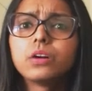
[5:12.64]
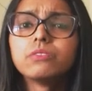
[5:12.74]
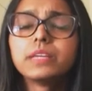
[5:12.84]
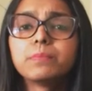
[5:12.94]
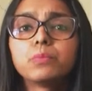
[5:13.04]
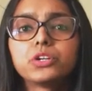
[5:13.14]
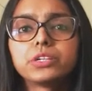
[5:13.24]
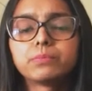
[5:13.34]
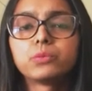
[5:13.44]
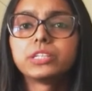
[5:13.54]
We
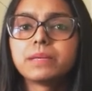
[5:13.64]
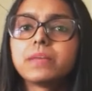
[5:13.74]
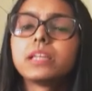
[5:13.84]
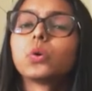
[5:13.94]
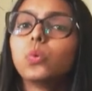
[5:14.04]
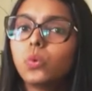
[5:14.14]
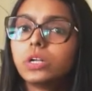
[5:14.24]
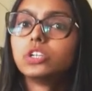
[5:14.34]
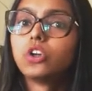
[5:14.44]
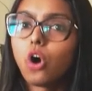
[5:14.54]
put them in
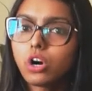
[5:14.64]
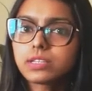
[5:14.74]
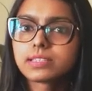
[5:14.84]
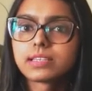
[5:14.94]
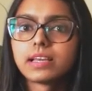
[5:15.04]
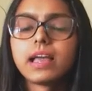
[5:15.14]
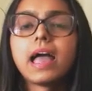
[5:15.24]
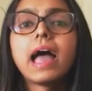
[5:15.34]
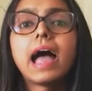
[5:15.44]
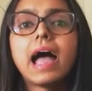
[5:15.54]
Google Doc,
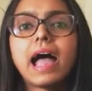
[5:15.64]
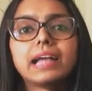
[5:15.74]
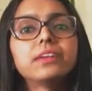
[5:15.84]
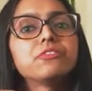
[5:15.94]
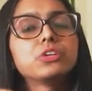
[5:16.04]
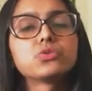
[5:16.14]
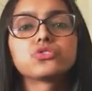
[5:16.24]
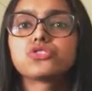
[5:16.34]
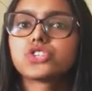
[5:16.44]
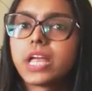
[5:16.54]
and we
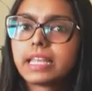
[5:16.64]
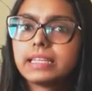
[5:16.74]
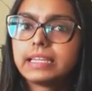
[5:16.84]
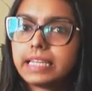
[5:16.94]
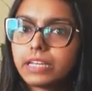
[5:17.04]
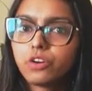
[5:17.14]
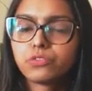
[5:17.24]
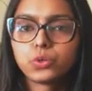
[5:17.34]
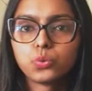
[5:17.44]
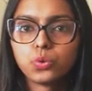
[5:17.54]
used to share the link
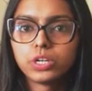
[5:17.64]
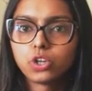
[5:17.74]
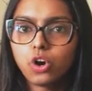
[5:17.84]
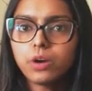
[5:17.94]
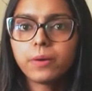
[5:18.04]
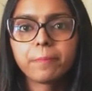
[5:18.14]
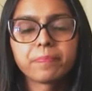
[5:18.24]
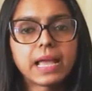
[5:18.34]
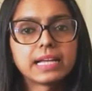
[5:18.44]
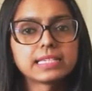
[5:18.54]
of the Google Doc
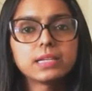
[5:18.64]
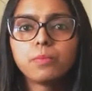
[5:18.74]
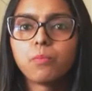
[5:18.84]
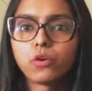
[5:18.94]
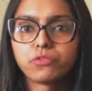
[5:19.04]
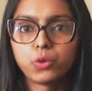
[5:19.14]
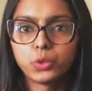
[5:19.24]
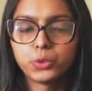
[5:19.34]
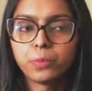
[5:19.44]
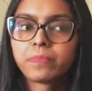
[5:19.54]
as a
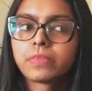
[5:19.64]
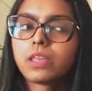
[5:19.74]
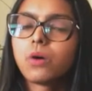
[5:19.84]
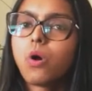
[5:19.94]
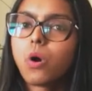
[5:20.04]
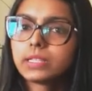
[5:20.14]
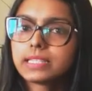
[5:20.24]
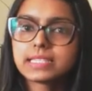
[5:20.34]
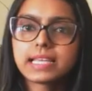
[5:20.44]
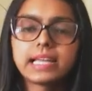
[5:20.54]
portfolio. Now
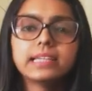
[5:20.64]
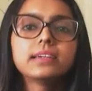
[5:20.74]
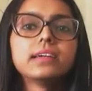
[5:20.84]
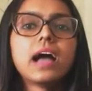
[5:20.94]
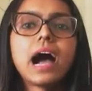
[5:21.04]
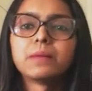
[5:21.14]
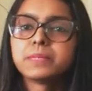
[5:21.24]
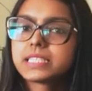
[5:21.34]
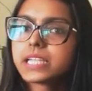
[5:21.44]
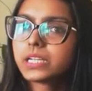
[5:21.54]
on the side,
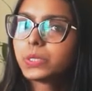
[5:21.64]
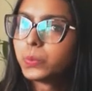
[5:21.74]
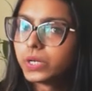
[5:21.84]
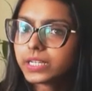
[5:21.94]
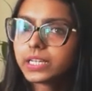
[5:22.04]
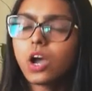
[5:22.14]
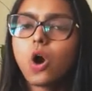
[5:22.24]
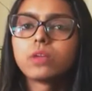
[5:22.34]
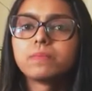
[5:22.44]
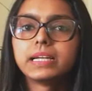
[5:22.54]
Amit started working
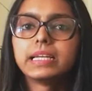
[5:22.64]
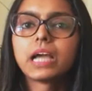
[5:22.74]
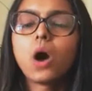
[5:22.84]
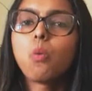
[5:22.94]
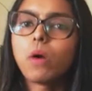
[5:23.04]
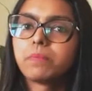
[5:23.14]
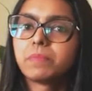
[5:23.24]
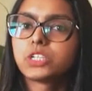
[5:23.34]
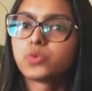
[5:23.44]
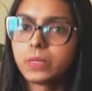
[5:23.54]
on building a
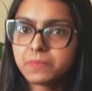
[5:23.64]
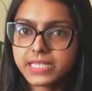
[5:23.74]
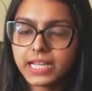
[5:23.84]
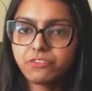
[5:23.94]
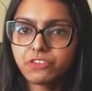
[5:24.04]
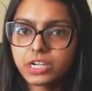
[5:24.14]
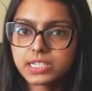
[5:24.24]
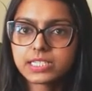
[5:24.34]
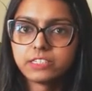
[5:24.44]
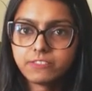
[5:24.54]
one-page website for
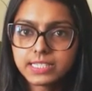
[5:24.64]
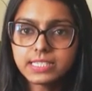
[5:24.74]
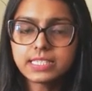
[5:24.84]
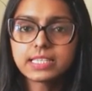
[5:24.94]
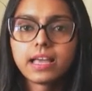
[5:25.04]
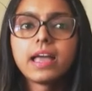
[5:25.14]
our services